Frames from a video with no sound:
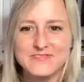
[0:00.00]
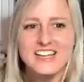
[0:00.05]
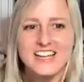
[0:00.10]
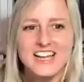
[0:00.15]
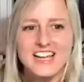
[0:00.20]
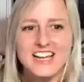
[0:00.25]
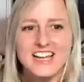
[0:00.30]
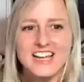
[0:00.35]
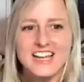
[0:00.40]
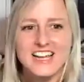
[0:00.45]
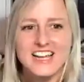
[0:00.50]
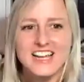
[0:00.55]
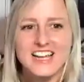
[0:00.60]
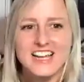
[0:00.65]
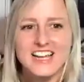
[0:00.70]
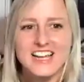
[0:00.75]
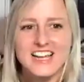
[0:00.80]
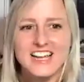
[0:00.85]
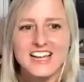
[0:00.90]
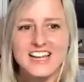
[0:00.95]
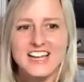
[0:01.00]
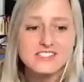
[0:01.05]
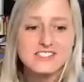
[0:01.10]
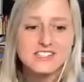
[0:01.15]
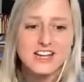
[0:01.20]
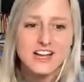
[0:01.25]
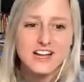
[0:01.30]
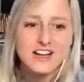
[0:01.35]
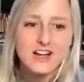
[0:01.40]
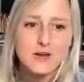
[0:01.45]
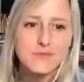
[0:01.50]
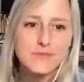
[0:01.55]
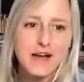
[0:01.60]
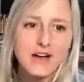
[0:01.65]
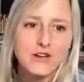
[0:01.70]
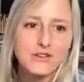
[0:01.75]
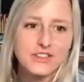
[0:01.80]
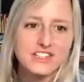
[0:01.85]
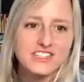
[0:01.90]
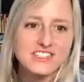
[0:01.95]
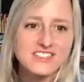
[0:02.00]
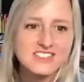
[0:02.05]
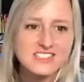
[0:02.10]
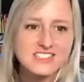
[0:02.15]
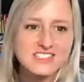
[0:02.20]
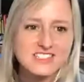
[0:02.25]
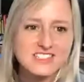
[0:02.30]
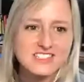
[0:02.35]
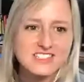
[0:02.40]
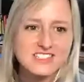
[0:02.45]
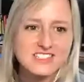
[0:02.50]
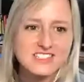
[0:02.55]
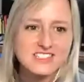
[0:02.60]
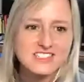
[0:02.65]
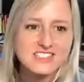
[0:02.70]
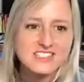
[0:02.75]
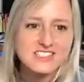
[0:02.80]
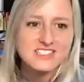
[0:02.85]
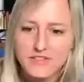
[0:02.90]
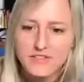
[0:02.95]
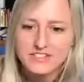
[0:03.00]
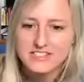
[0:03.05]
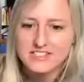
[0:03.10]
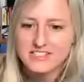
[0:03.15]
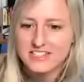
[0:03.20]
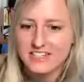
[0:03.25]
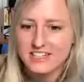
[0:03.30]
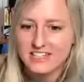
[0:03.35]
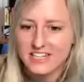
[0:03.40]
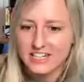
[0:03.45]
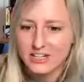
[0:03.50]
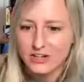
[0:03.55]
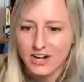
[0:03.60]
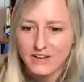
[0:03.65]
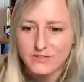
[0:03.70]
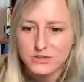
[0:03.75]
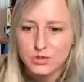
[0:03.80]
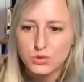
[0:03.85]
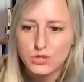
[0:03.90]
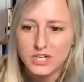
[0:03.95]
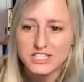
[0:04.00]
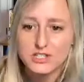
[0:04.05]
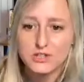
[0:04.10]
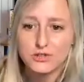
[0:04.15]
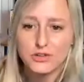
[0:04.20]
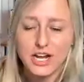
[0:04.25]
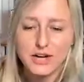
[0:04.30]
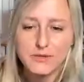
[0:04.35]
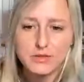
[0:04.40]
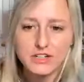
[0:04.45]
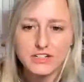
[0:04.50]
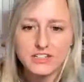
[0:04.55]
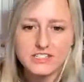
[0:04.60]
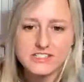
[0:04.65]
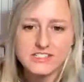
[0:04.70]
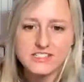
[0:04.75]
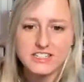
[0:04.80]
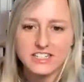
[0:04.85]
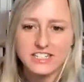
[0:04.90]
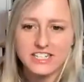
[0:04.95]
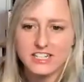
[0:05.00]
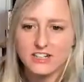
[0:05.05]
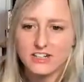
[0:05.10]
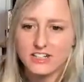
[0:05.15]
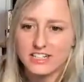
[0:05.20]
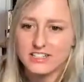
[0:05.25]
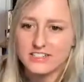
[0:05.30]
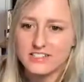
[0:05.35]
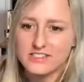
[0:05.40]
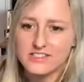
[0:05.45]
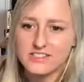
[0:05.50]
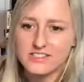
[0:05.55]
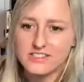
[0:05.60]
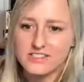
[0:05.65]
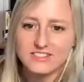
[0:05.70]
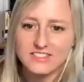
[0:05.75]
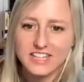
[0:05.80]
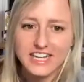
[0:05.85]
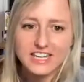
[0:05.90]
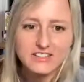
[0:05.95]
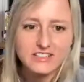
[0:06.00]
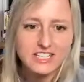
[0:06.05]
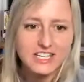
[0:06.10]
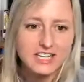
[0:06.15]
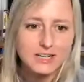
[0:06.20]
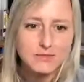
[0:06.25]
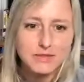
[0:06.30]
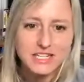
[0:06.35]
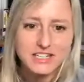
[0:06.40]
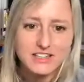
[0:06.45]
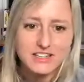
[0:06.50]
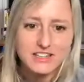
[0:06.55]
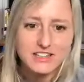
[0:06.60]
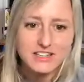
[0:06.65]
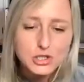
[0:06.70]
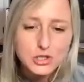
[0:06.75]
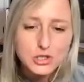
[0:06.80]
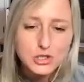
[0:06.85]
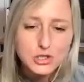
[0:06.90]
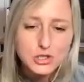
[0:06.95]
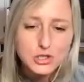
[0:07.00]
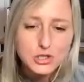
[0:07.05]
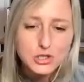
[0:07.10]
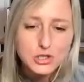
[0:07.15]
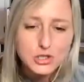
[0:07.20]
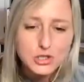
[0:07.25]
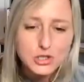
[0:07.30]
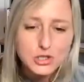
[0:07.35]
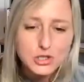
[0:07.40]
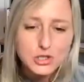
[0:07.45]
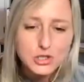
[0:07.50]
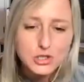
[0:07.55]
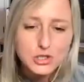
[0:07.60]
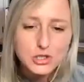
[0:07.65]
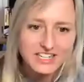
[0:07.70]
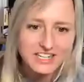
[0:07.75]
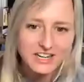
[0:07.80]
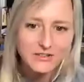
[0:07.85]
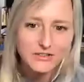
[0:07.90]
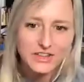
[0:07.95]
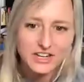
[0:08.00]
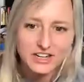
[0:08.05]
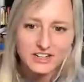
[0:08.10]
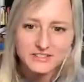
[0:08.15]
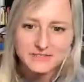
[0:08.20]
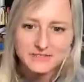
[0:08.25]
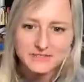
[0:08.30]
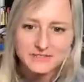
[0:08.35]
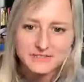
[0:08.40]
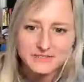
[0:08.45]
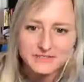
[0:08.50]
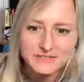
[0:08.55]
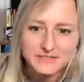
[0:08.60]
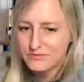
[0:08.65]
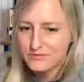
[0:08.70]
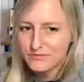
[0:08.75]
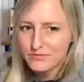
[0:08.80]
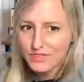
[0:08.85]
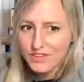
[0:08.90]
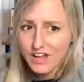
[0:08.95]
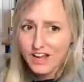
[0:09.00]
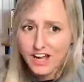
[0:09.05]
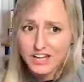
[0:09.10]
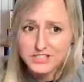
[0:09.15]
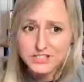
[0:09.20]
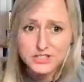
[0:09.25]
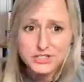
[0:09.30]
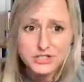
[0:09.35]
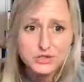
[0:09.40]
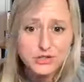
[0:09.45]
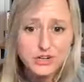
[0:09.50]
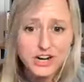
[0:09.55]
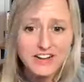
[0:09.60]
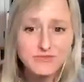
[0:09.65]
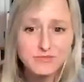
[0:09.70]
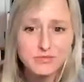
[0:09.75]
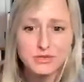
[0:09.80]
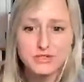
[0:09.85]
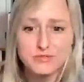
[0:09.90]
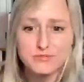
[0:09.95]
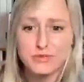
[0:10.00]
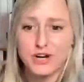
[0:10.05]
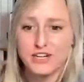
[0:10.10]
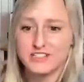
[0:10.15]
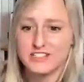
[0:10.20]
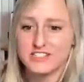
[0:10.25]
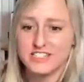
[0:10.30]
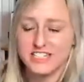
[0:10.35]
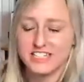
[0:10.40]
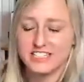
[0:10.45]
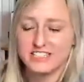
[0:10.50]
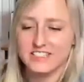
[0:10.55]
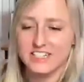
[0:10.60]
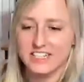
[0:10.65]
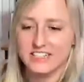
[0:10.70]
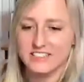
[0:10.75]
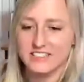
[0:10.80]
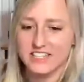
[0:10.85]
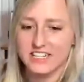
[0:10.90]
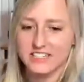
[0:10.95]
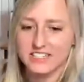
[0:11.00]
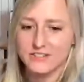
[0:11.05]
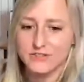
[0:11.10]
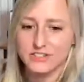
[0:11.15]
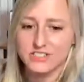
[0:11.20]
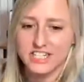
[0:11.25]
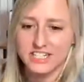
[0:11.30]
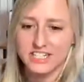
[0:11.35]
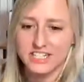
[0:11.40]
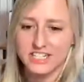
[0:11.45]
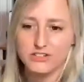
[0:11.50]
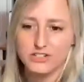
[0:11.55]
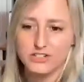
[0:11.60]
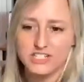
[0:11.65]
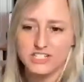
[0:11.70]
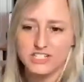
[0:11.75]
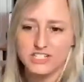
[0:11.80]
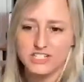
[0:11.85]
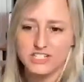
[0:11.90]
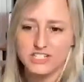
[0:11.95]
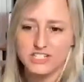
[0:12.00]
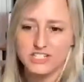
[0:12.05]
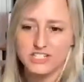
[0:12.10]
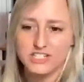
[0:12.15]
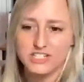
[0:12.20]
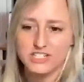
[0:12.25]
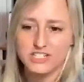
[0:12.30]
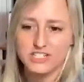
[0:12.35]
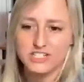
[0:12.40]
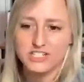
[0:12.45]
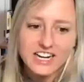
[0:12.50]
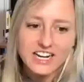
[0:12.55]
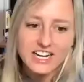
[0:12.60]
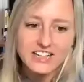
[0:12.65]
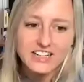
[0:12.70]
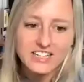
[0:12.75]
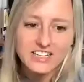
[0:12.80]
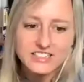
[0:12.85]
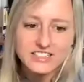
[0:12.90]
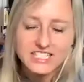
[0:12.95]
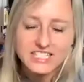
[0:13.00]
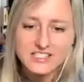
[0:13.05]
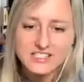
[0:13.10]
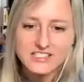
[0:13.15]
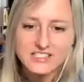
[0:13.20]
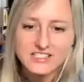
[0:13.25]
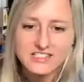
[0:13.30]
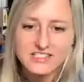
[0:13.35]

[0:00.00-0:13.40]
If you're curious about the state of graph processing and graph toolkits or libraries, here is likely going to be the slew of vendors that you find out there to do graph processing and different technologies. Again, I think Elisa's